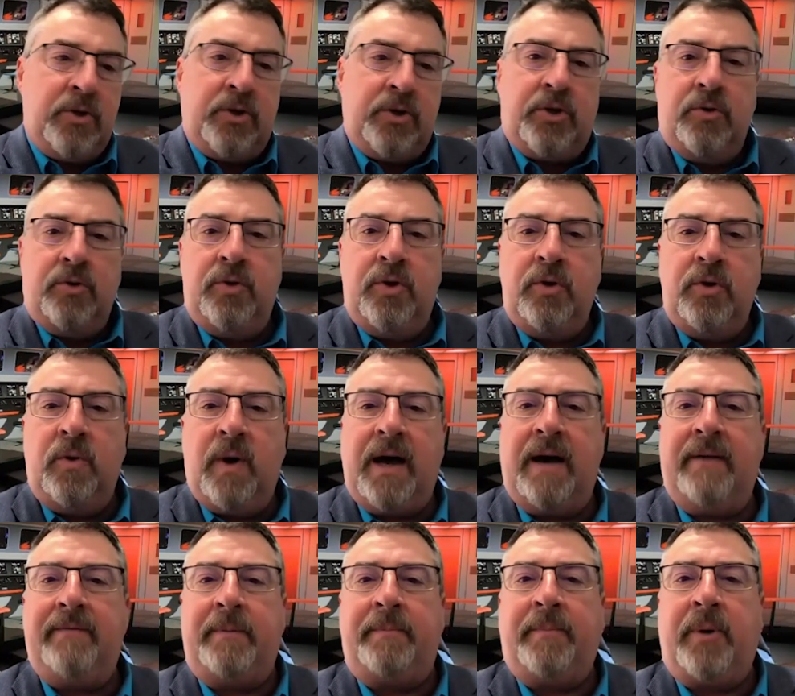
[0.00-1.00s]
do you
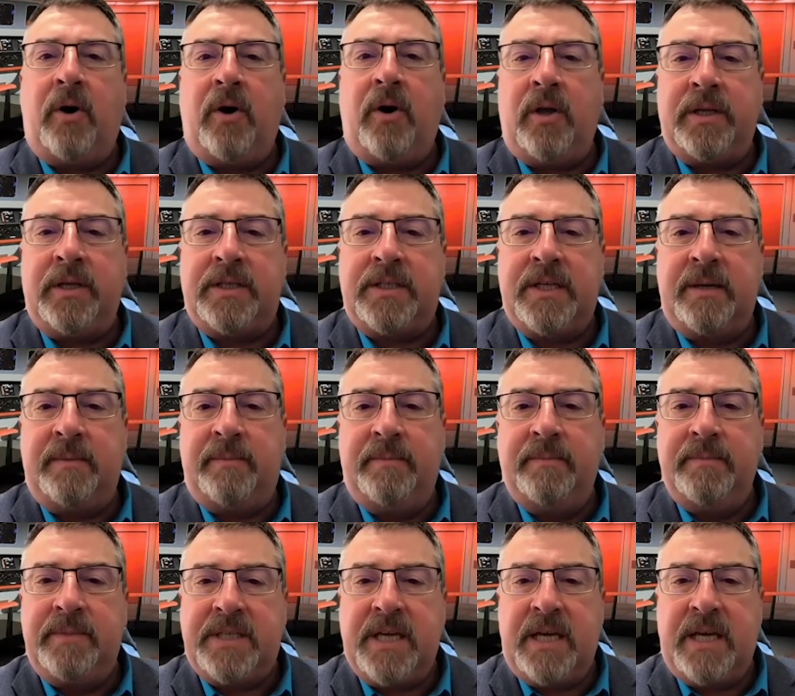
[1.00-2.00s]
have a policy
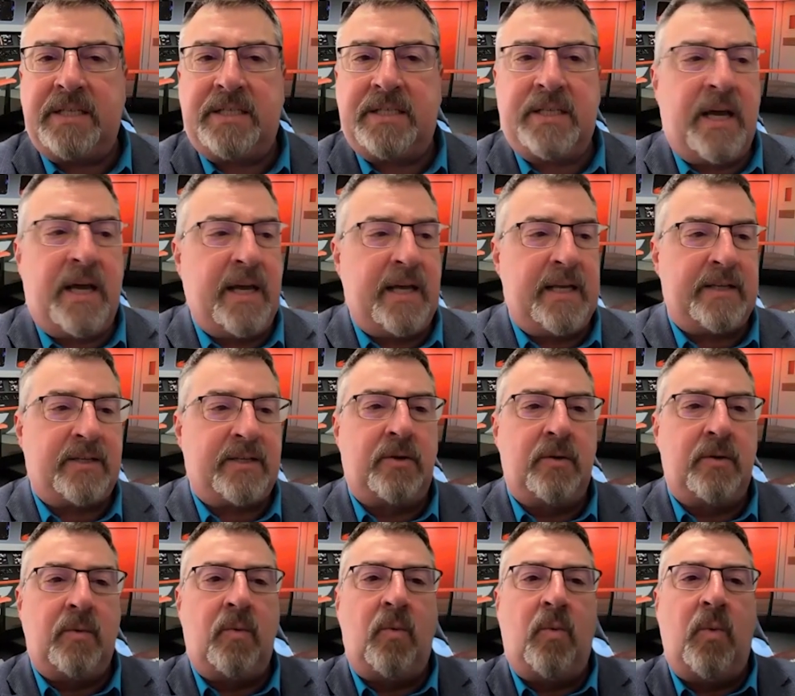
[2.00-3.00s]
set aside as to
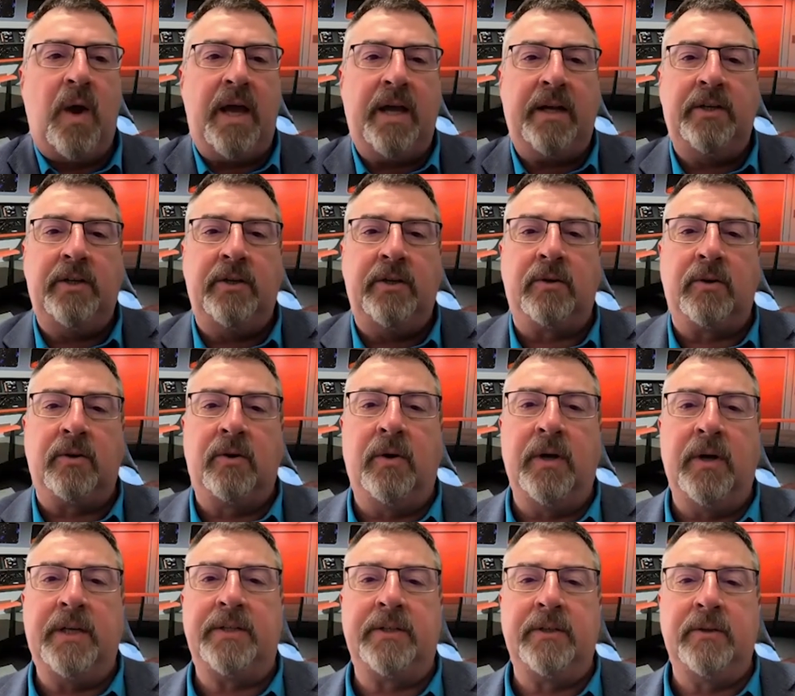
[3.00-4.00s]
when you're
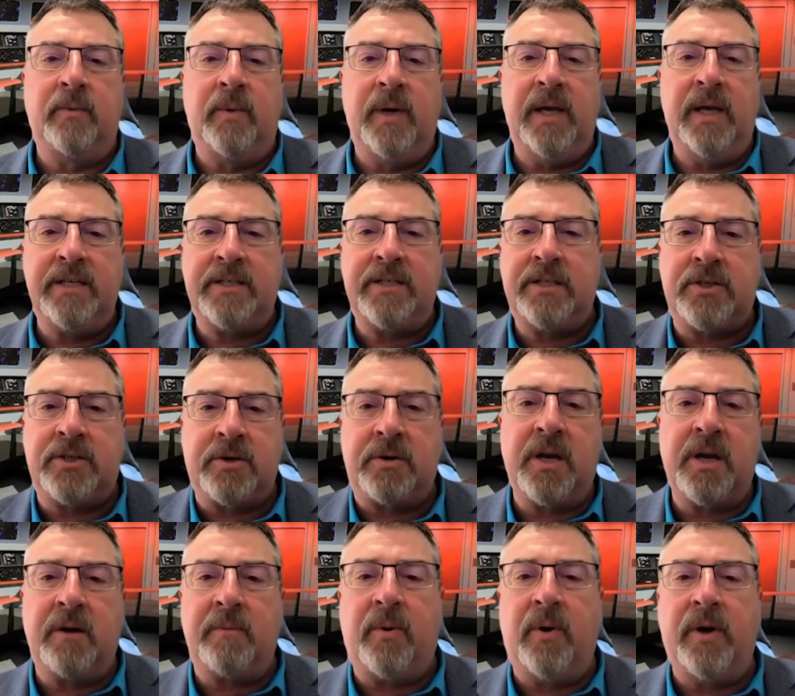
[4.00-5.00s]
going to, when is the
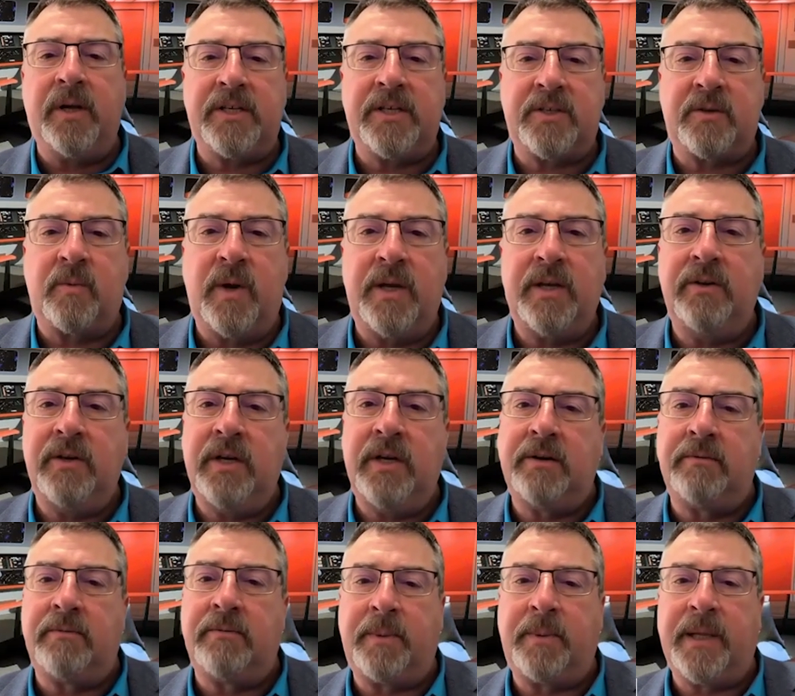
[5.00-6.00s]
trigger point as to when you need
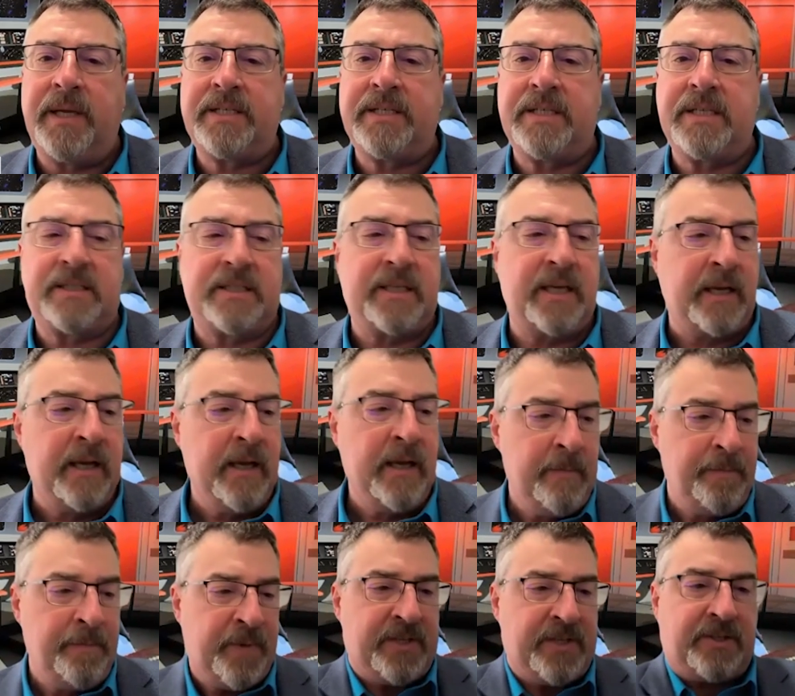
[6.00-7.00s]
to replace this thing?
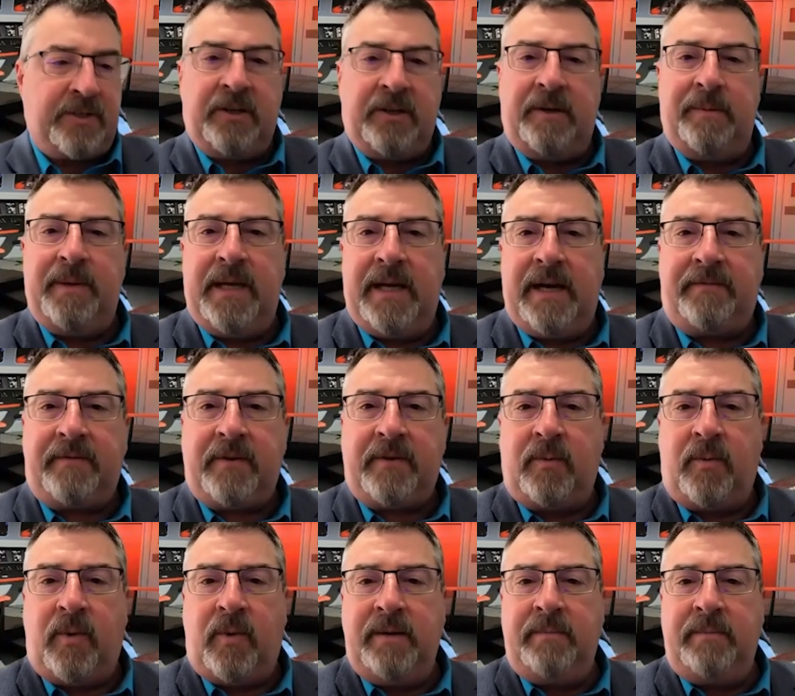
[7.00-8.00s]
Is it going to be after
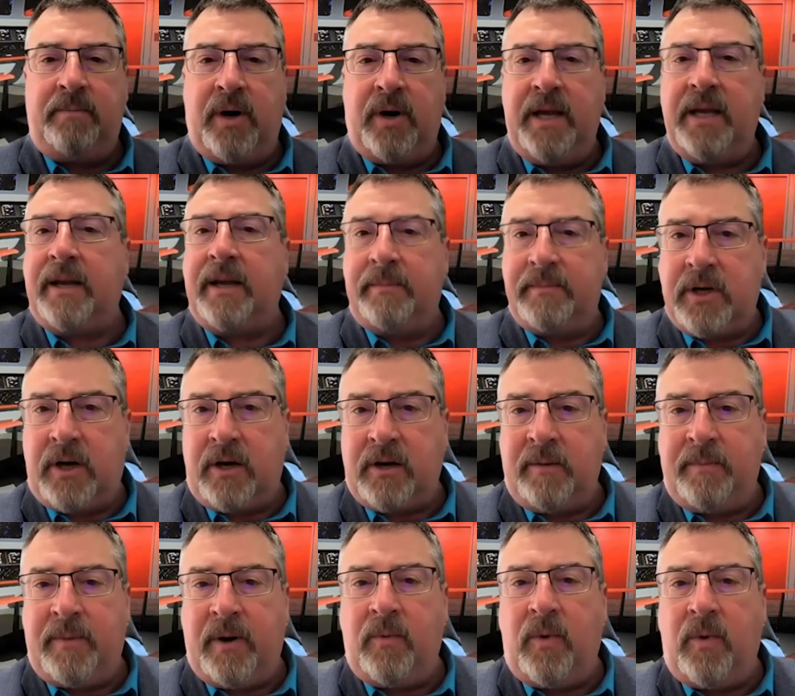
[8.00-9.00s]
one break? I'm talking
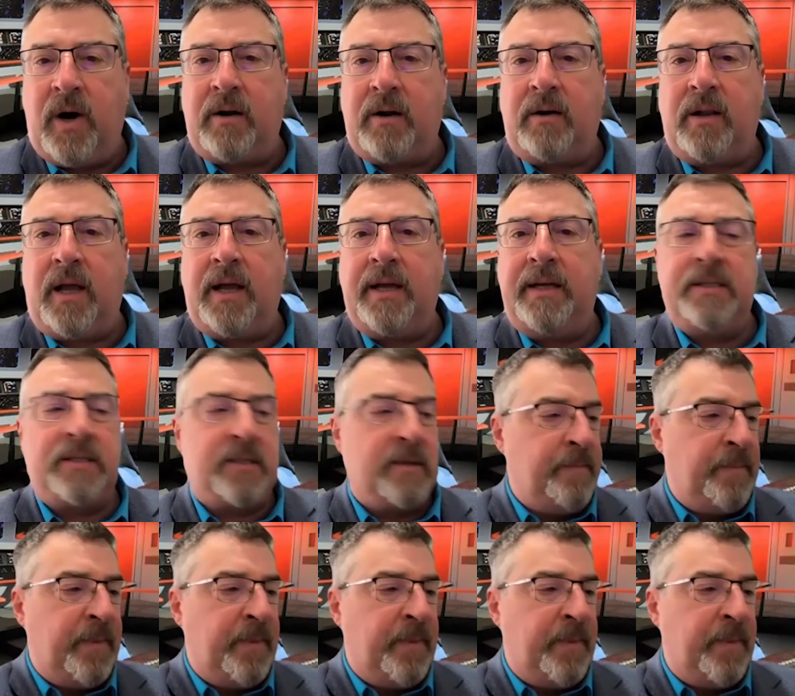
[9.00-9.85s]
about water lines.